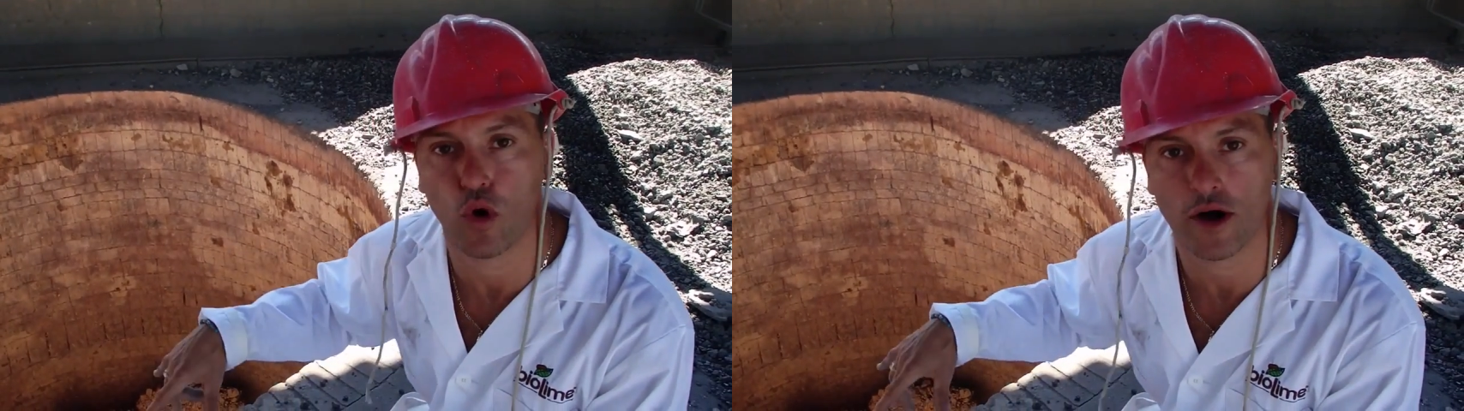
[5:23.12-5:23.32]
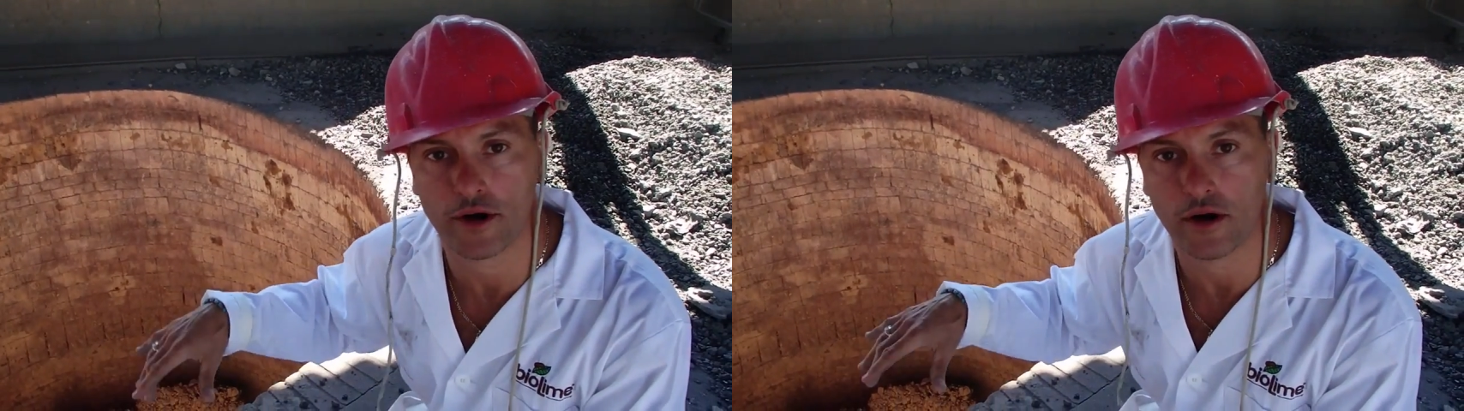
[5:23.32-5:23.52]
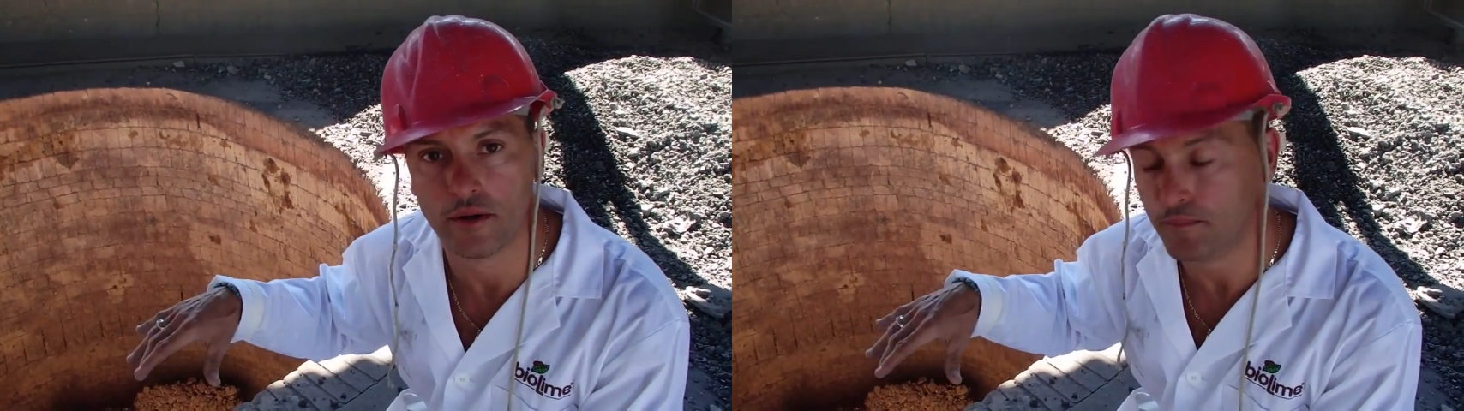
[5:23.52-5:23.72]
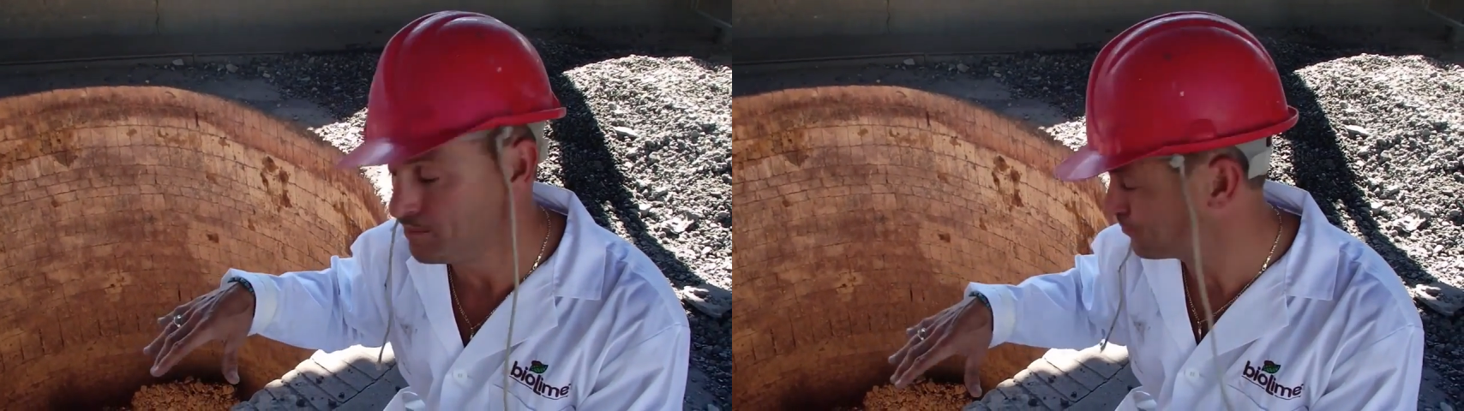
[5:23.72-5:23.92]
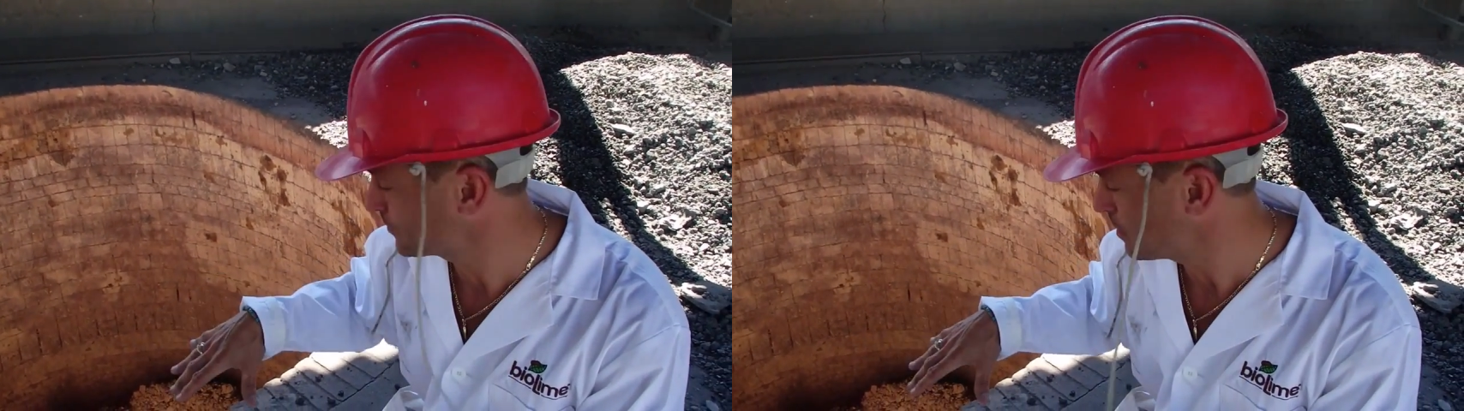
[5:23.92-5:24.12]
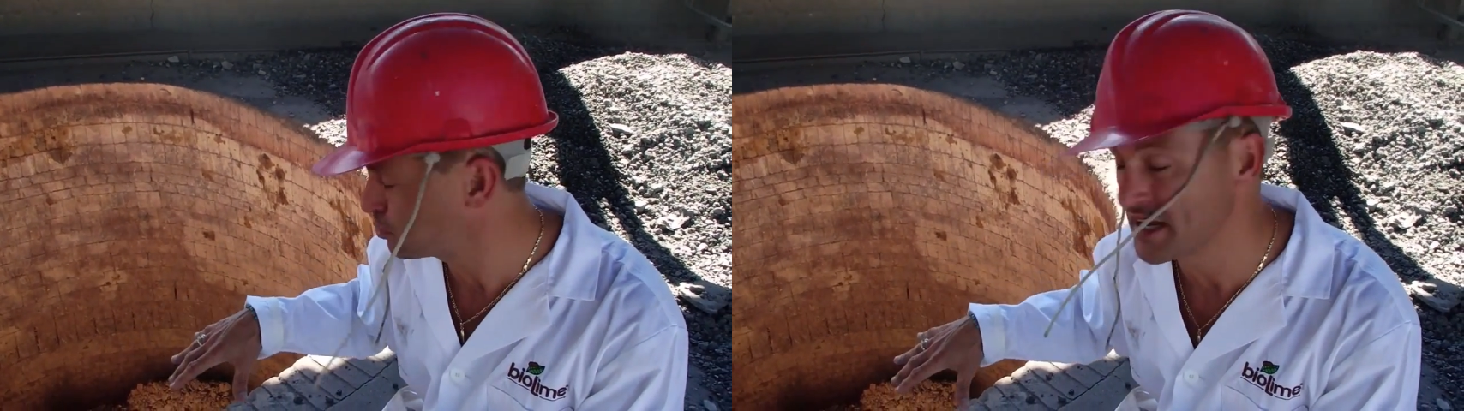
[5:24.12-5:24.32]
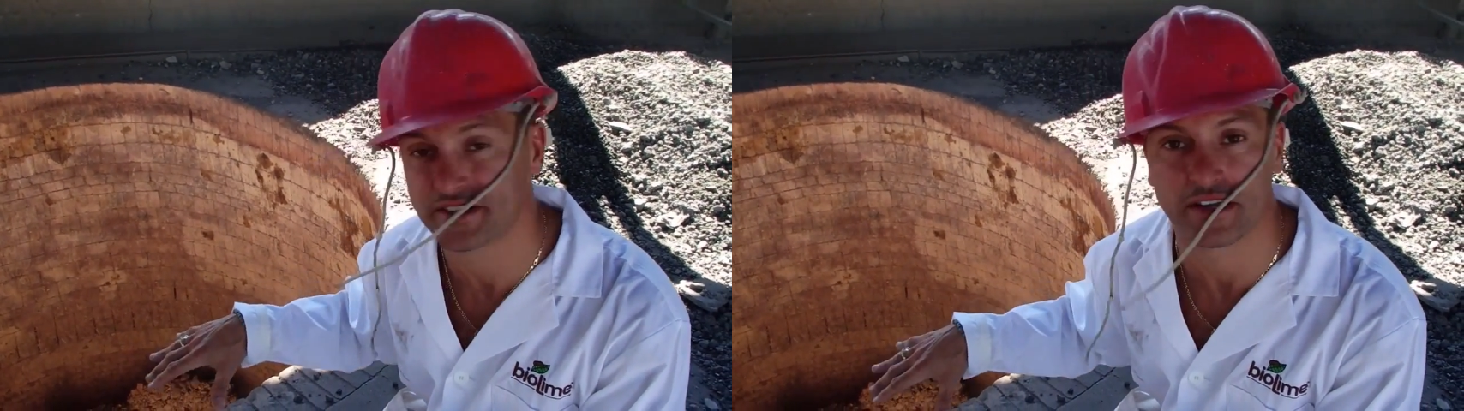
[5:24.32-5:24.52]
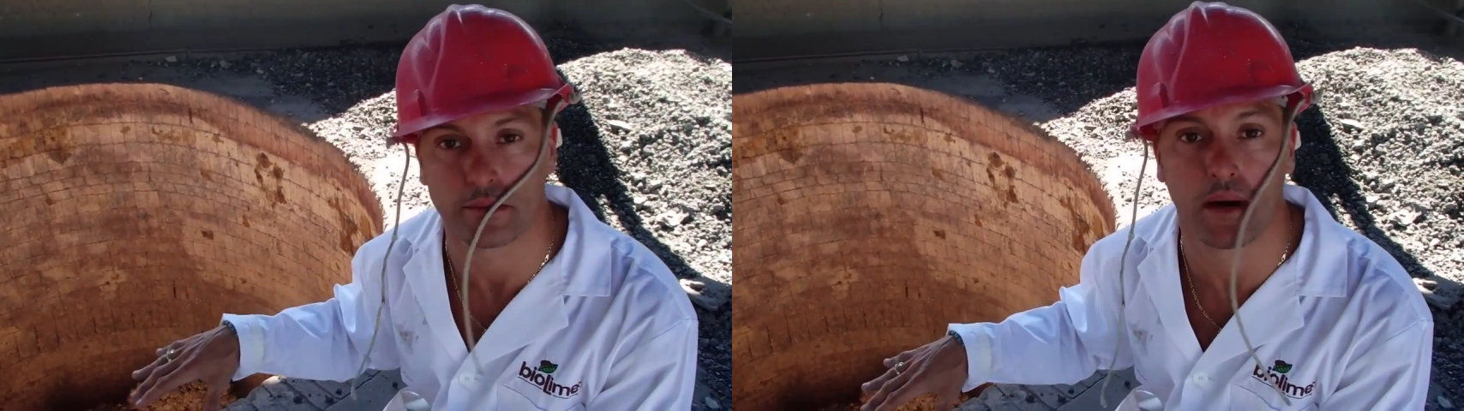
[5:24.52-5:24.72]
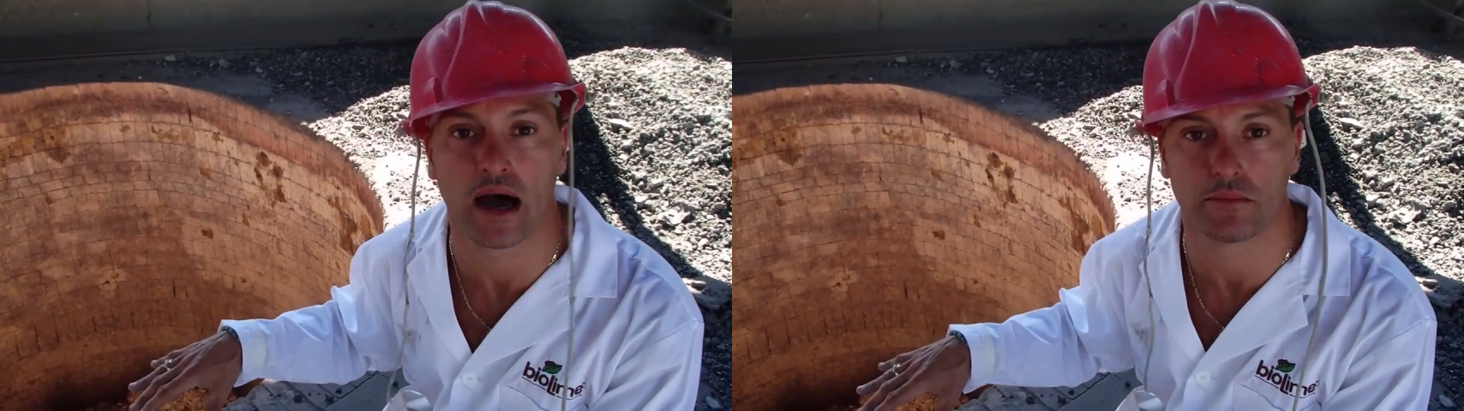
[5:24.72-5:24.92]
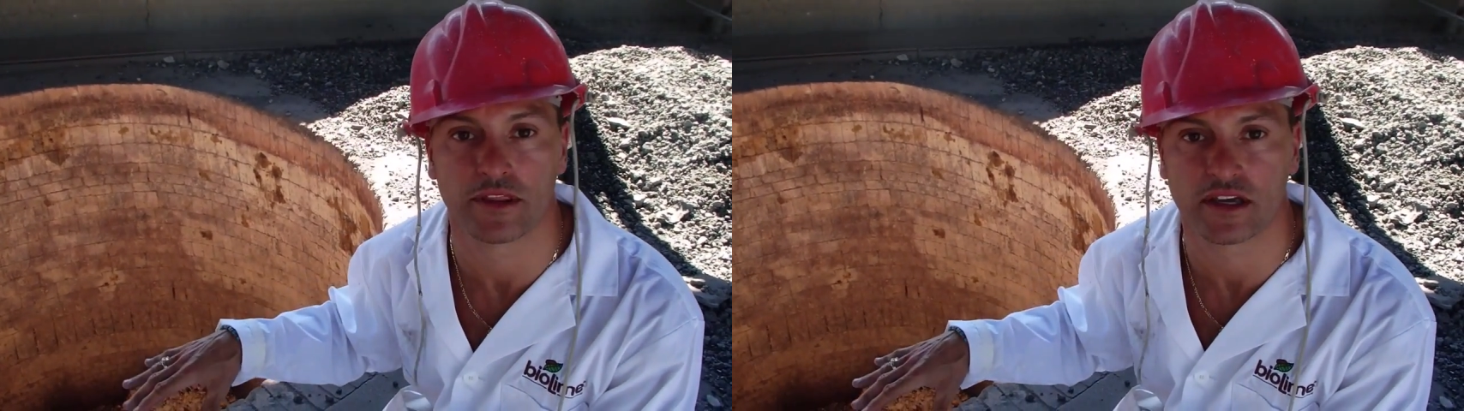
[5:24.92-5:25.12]
of wood are placed at the
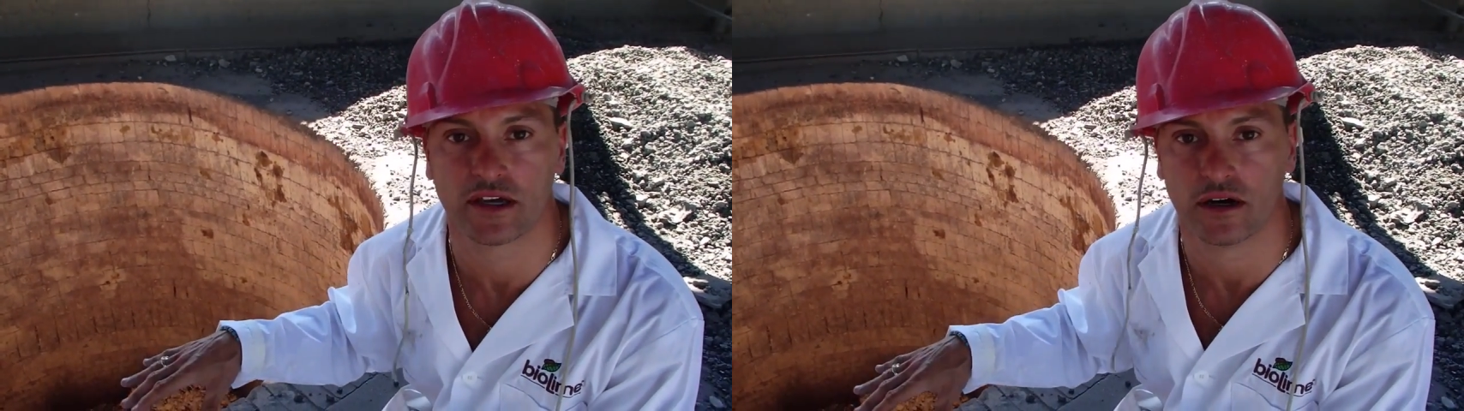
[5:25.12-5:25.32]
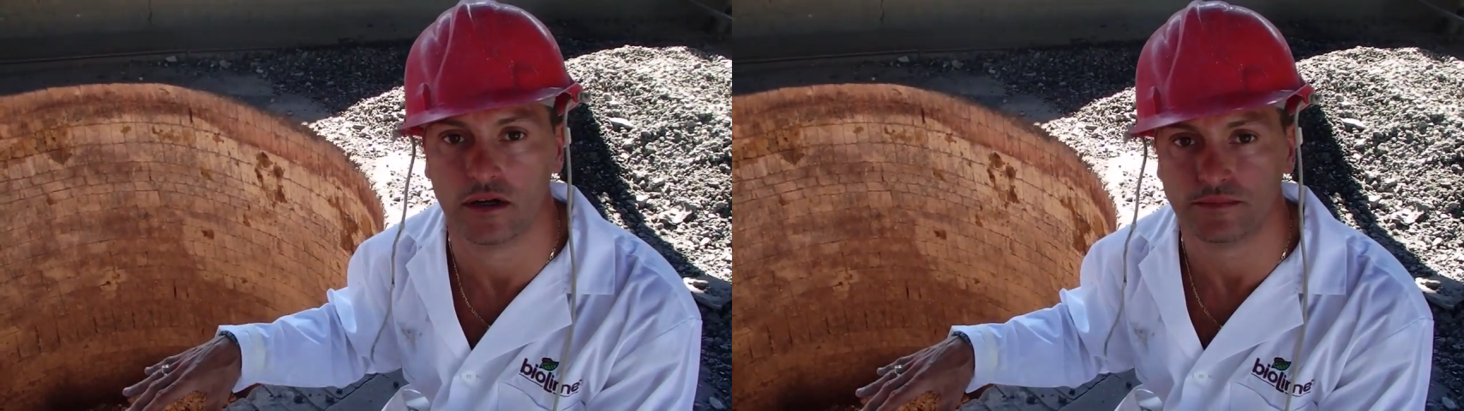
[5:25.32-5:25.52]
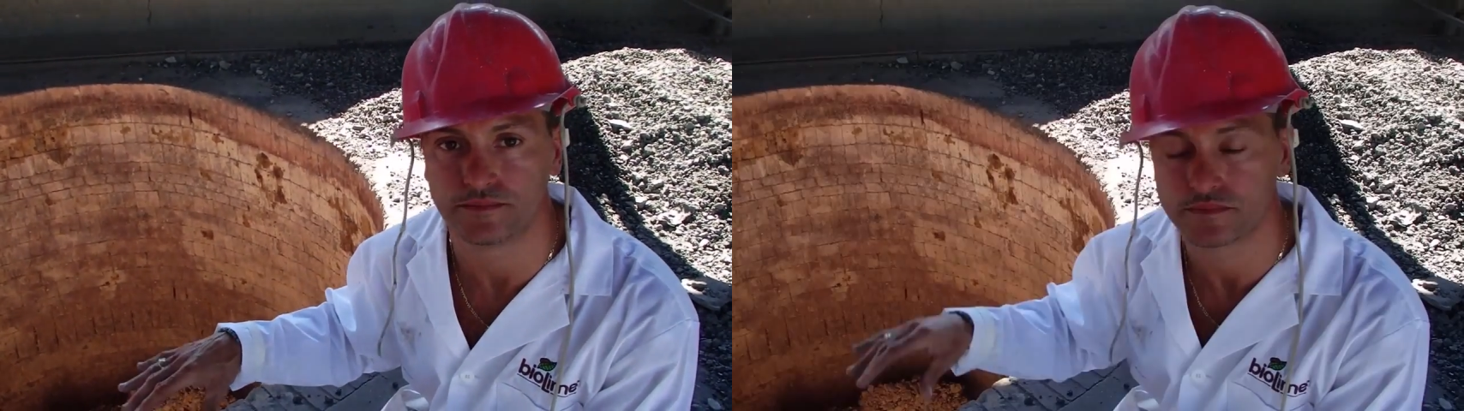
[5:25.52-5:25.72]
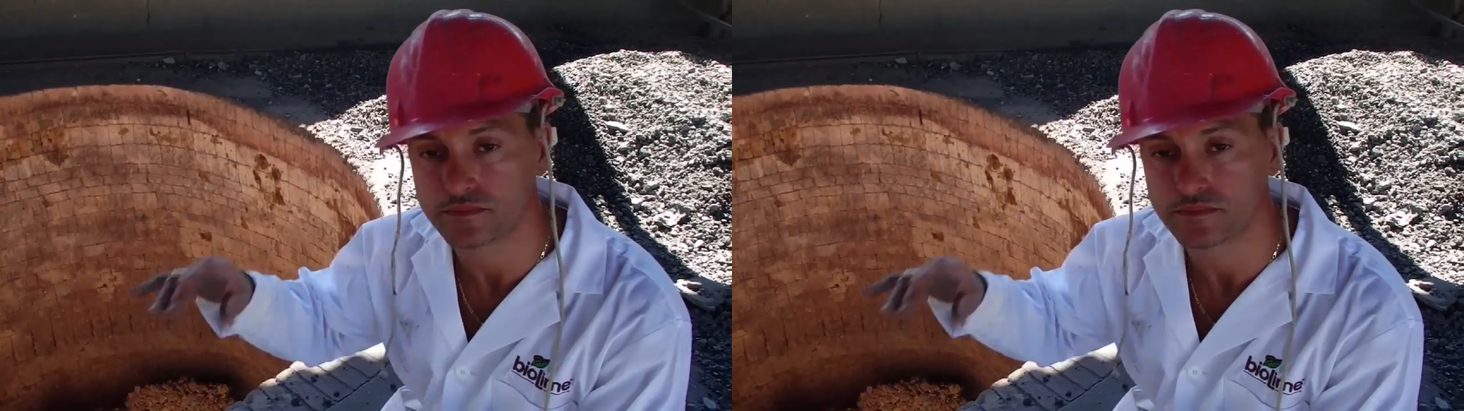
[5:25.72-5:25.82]
bottom of the kiln.